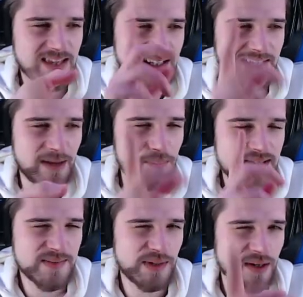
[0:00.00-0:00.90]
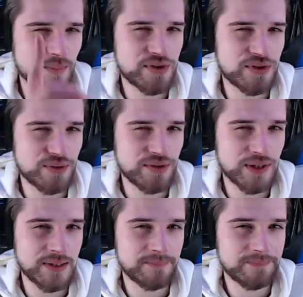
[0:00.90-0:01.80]
I missed my
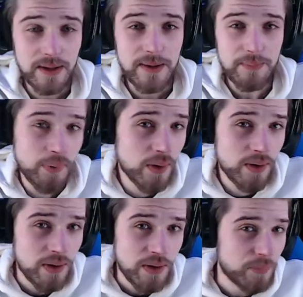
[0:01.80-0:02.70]
opportunity. But